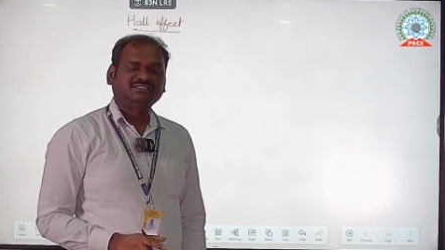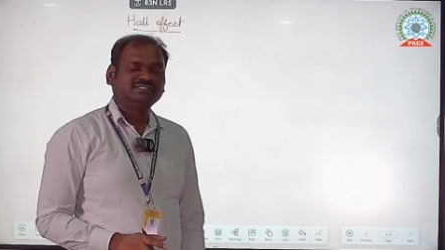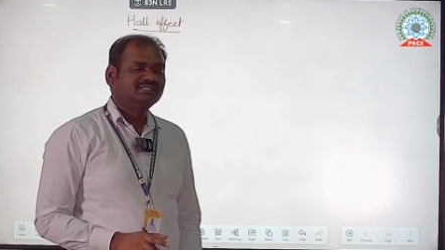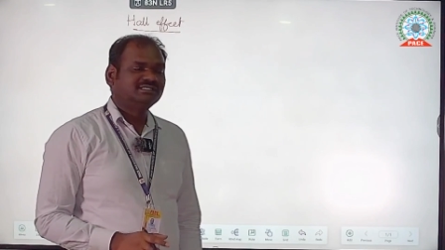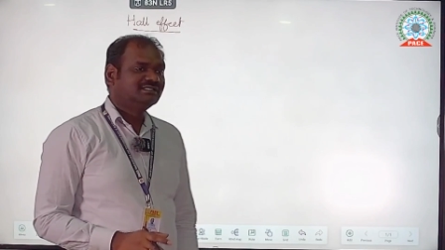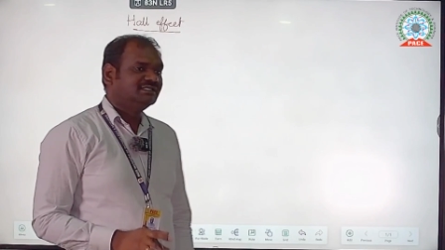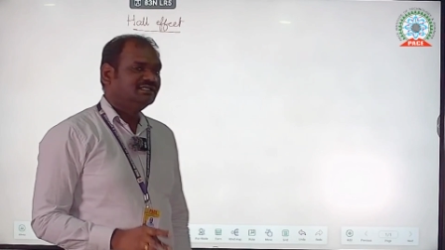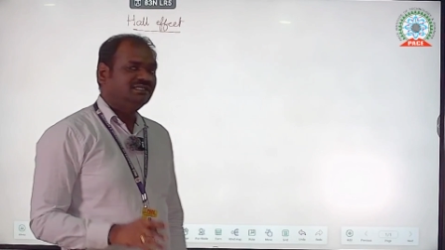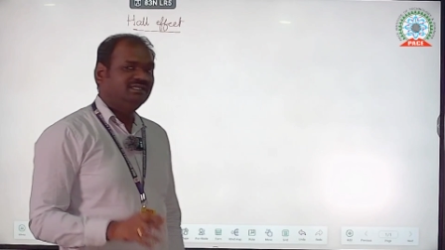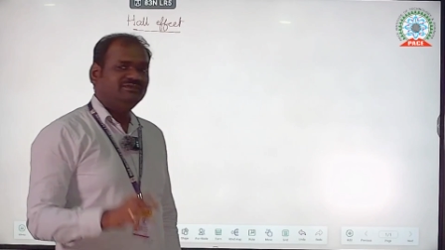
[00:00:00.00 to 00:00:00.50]

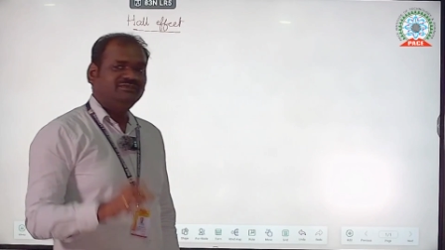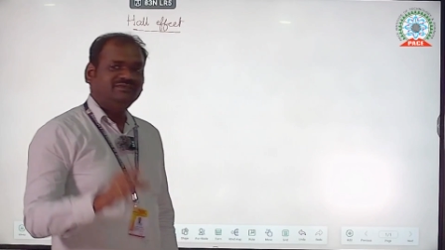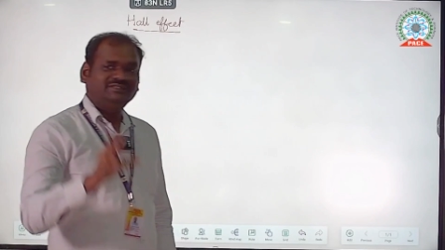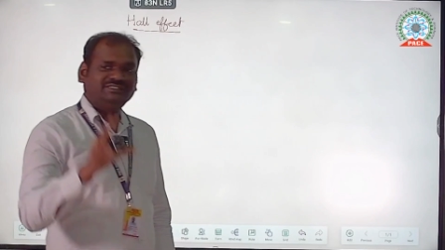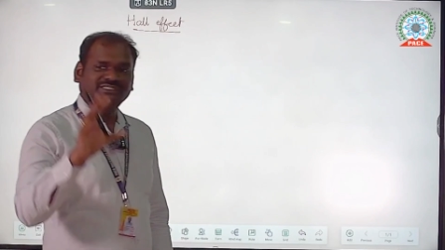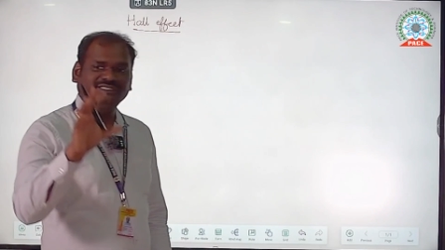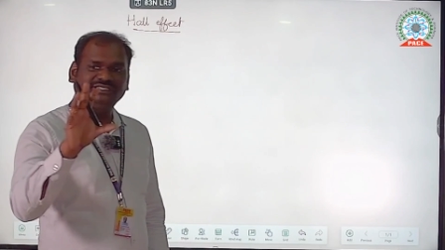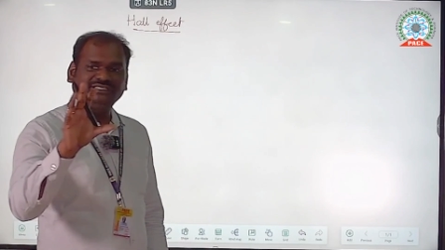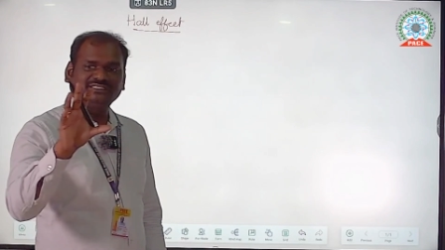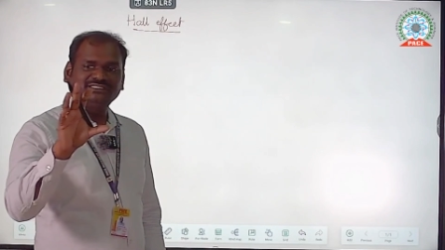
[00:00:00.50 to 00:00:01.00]
If you
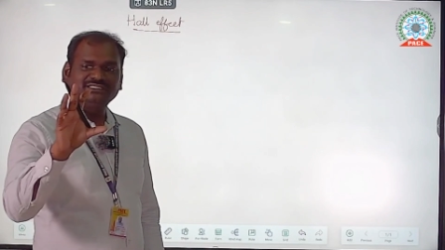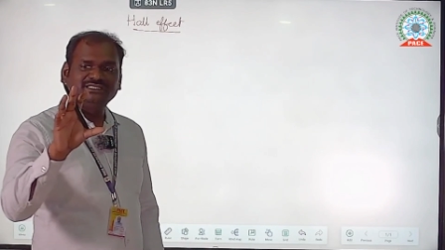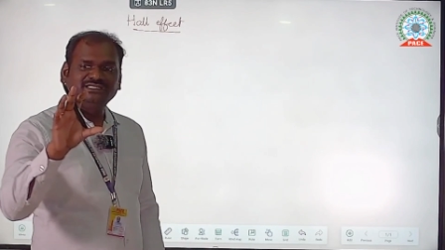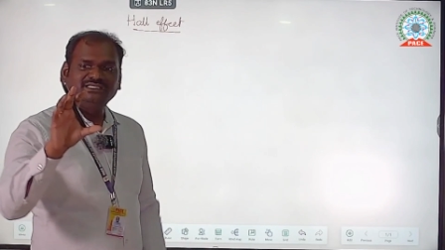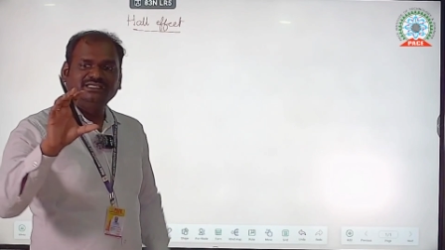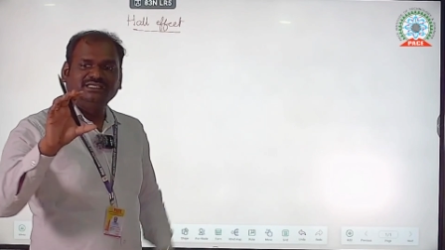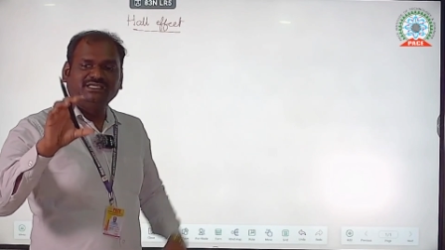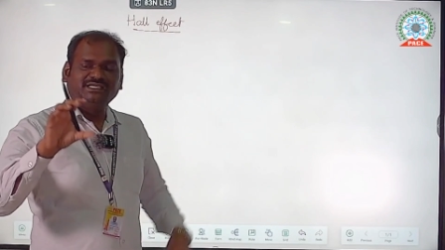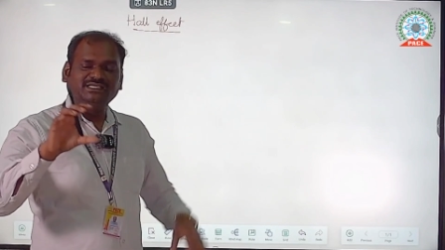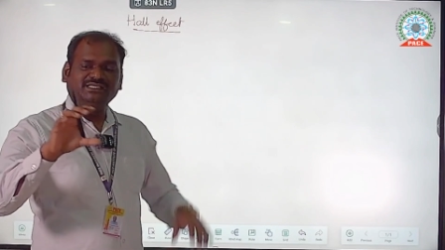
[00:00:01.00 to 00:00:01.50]
take
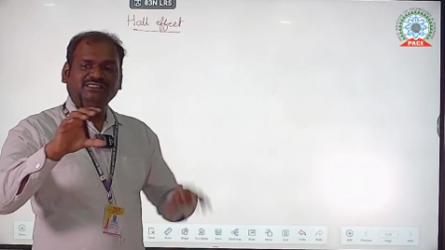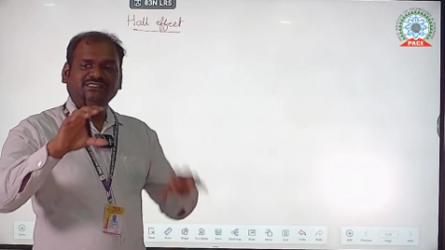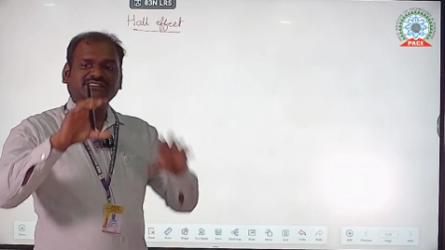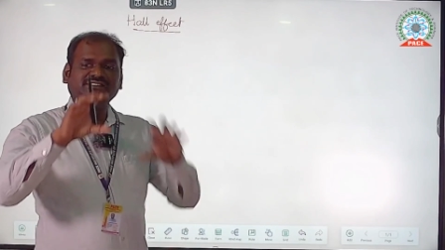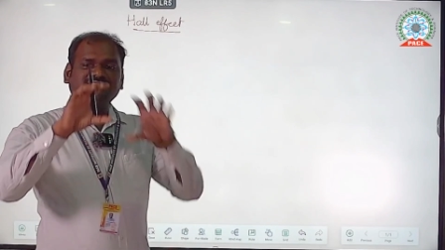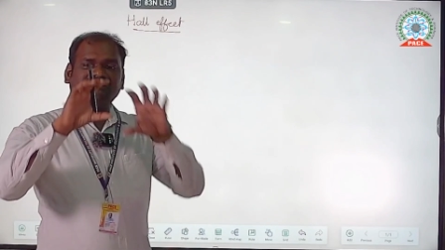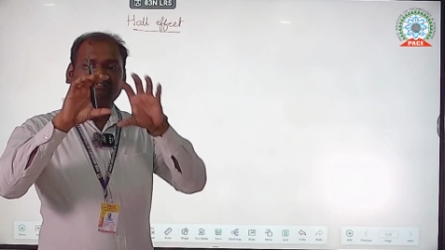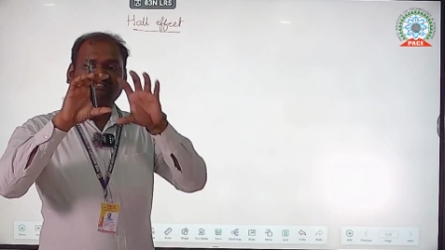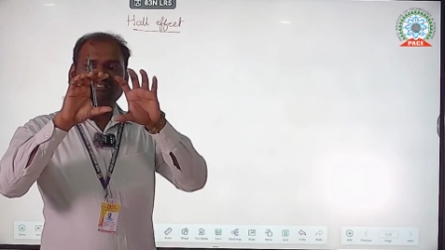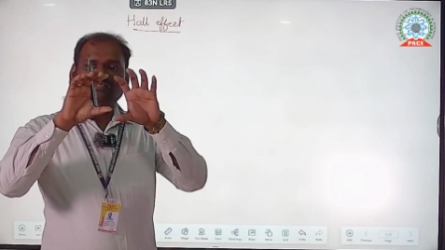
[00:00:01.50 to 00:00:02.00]
a
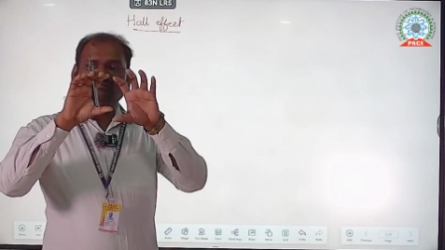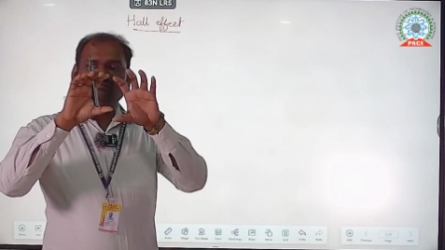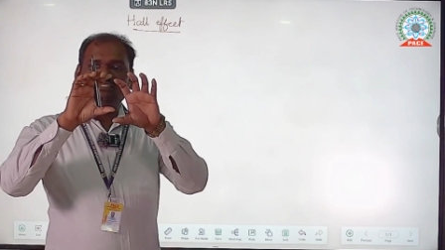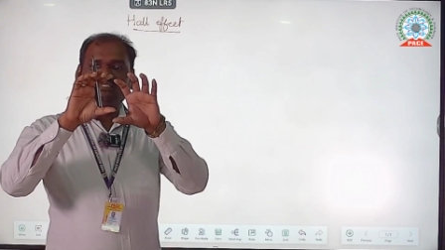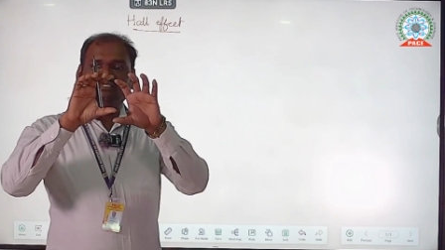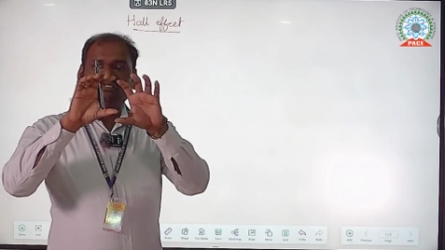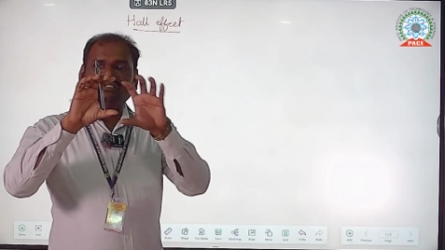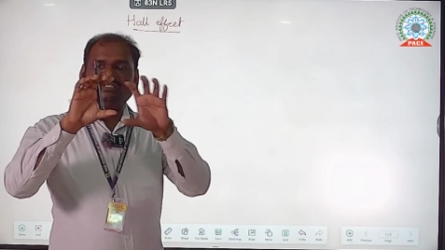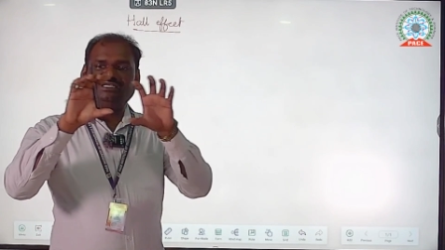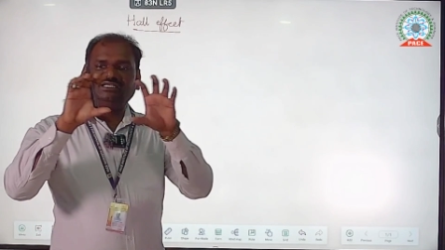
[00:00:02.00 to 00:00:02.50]

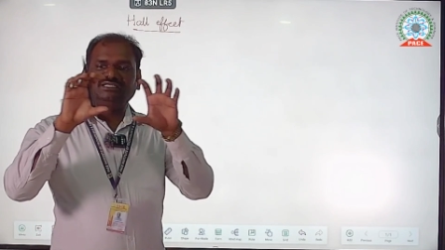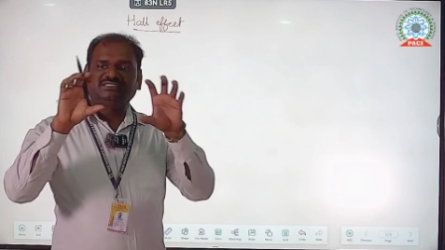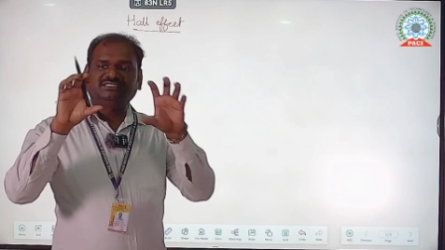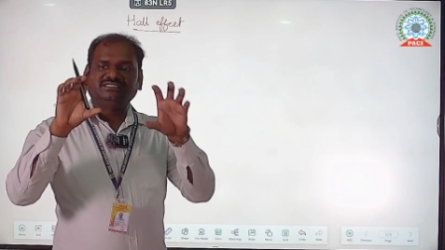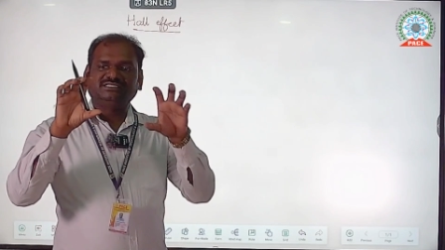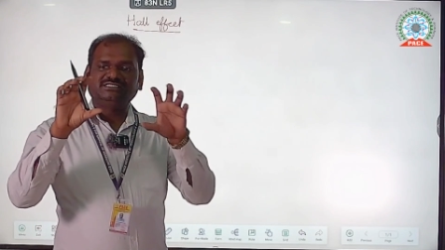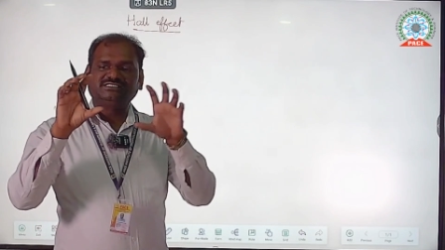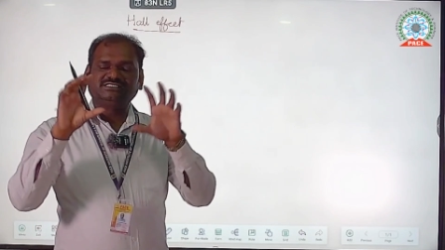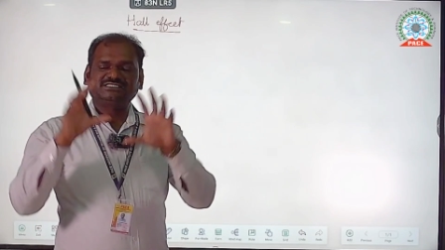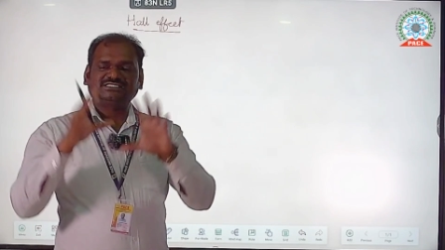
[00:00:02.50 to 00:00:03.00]
semiconducting
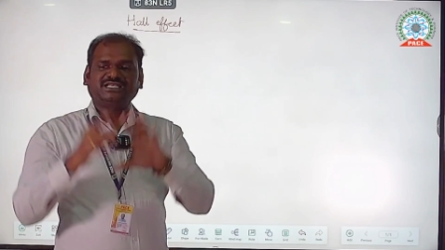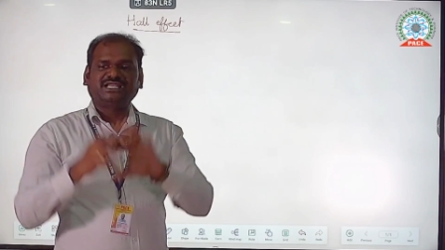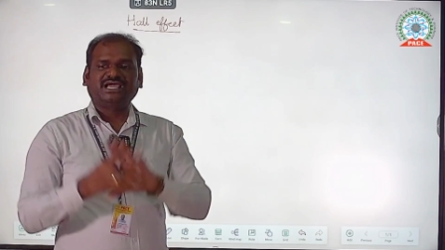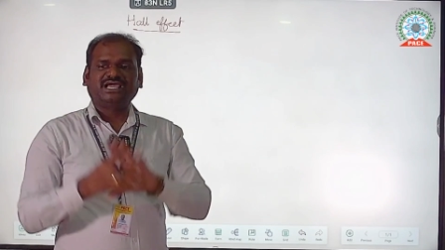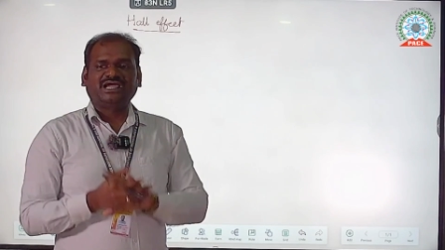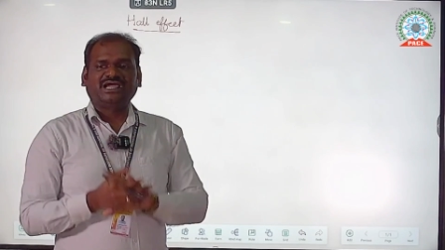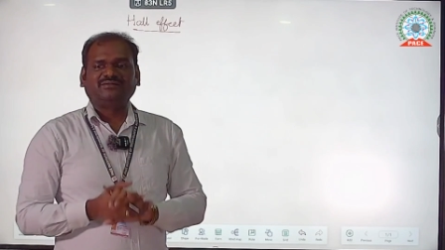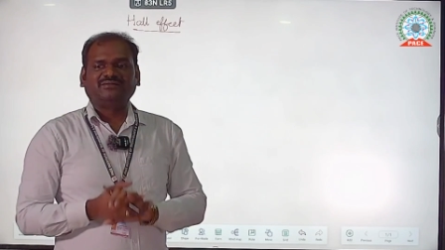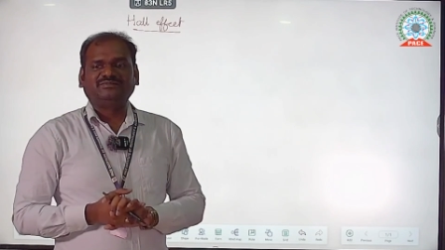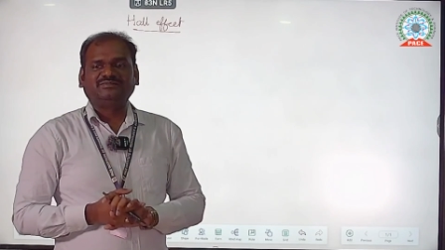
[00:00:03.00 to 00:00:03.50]

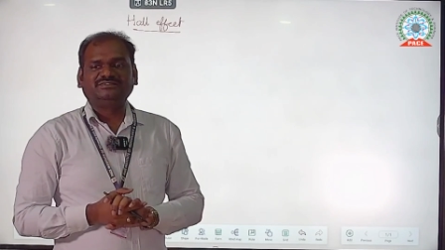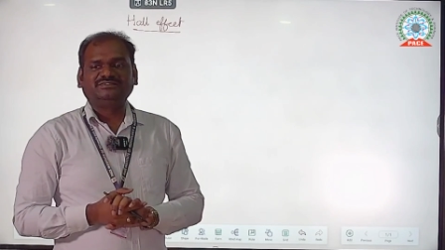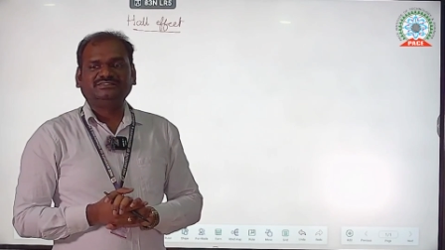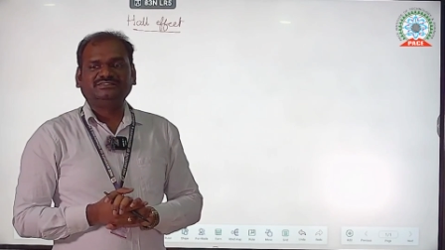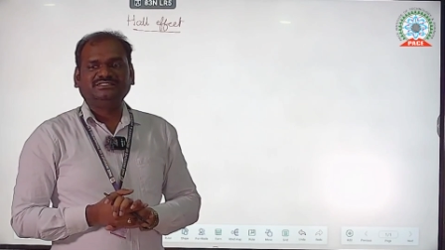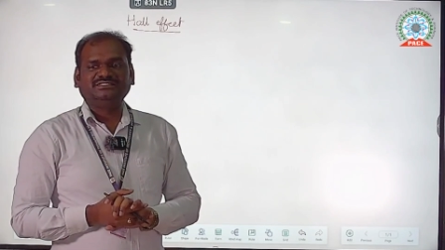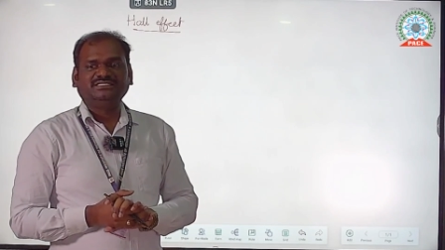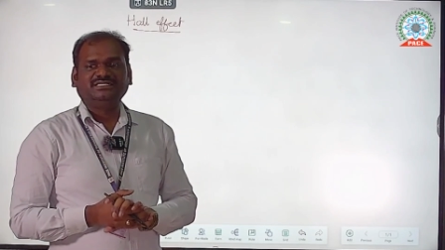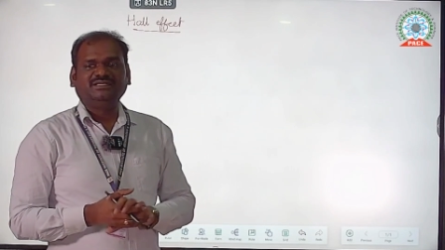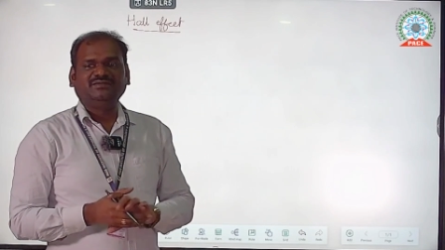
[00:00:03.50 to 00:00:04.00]
slab,
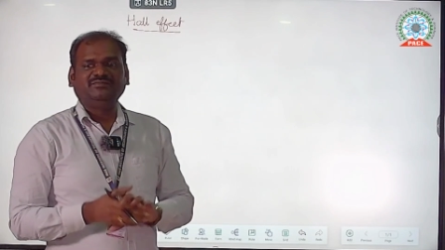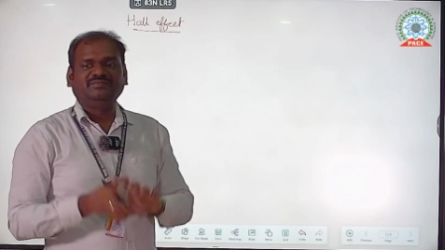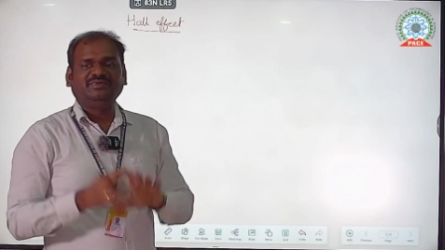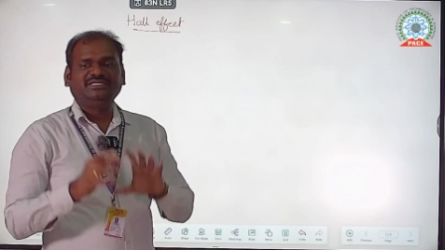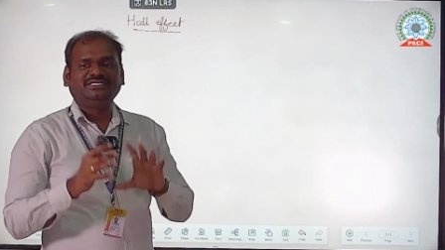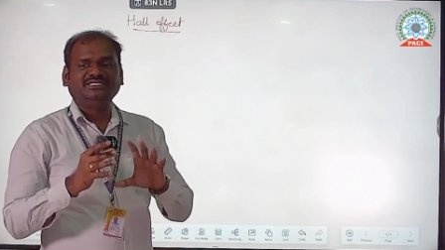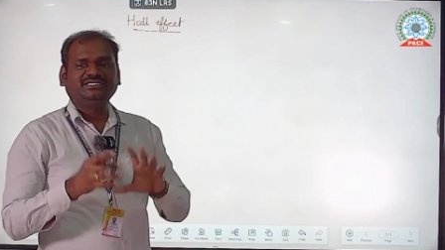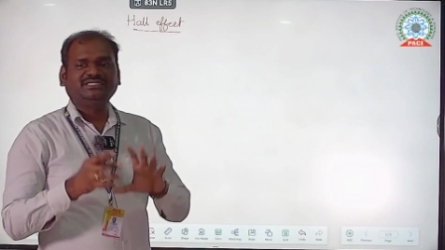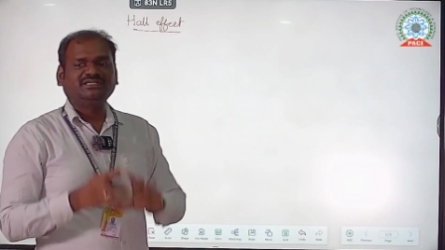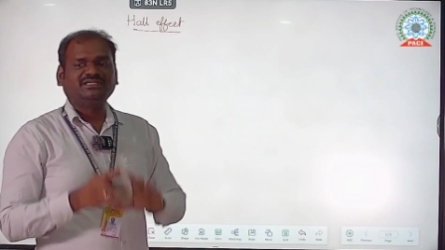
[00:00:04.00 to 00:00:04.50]
a
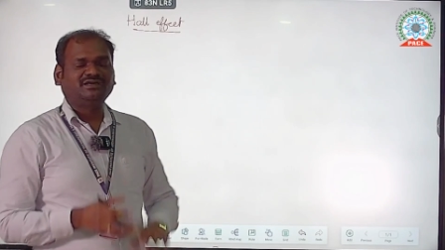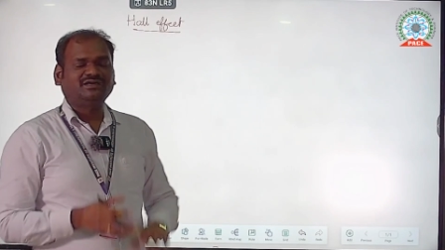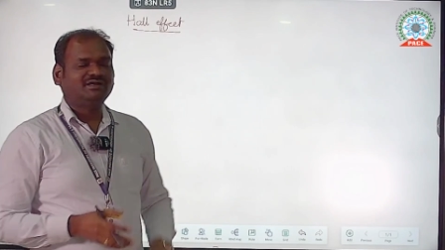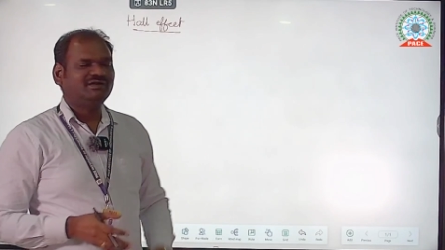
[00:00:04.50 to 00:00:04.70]
material of